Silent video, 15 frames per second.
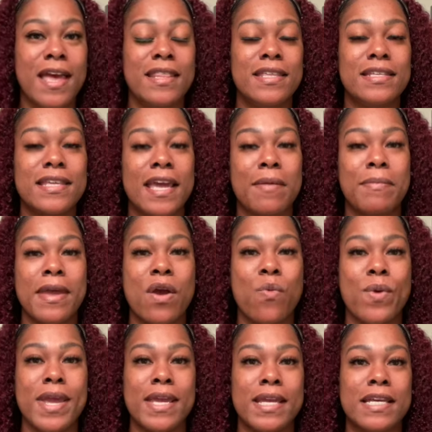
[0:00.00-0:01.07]
This headband
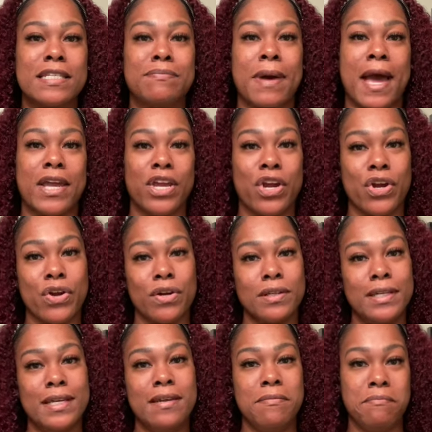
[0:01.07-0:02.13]
wig is by
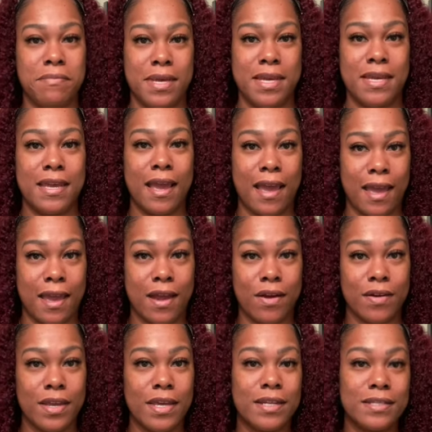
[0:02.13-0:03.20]
Curly Me
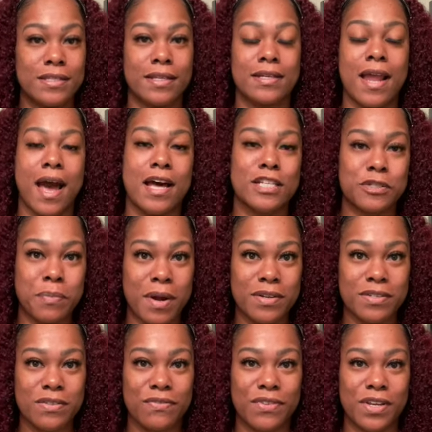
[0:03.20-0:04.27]
Hair. It is a
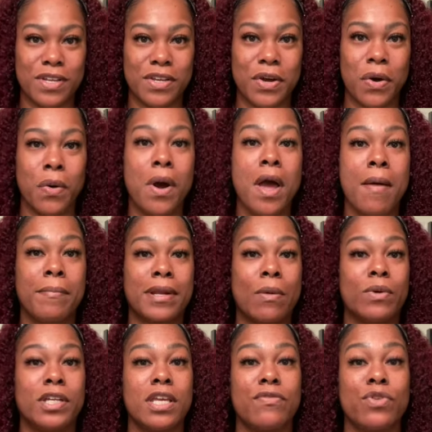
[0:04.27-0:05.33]
non-sponsored video, but I
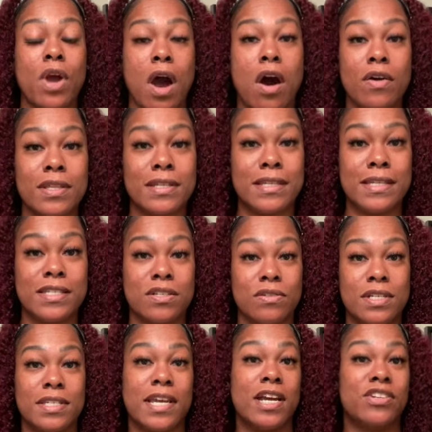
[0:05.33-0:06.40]
want to give you all the deets on
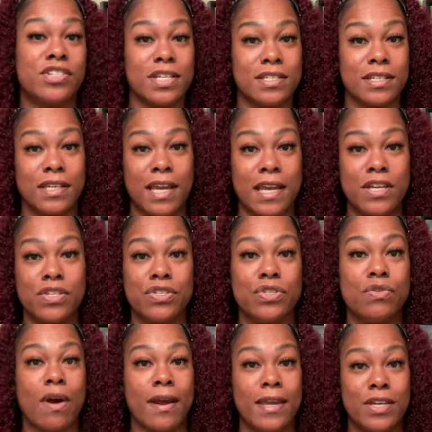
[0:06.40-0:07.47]
this hair just in case
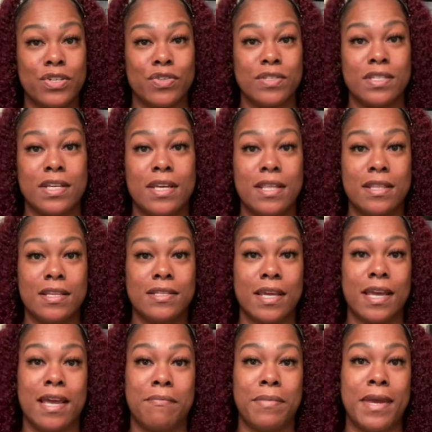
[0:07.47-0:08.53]
you are interested in this
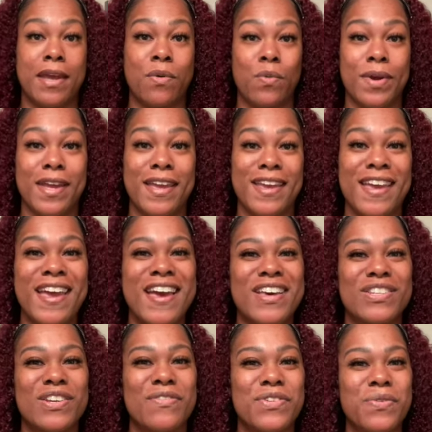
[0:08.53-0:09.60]
headband wig.
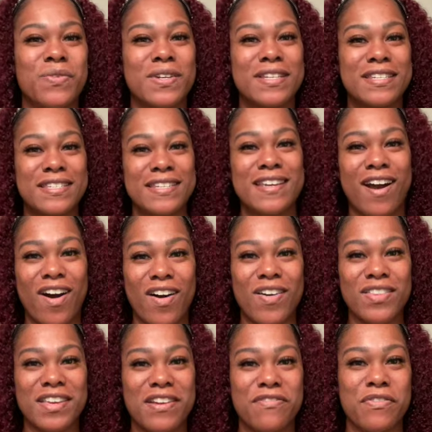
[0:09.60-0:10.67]
So if you want to see all
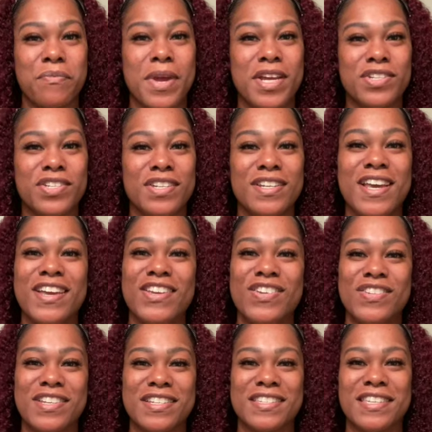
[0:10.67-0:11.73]
the information, you
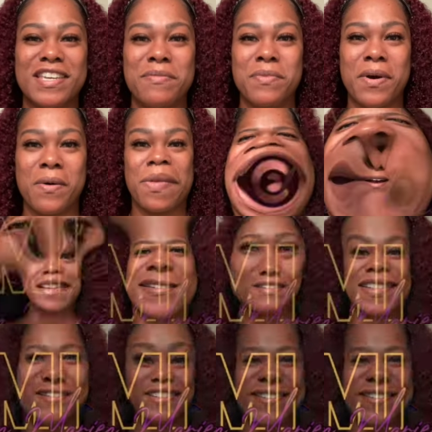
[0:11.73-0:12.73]
just keep on watching.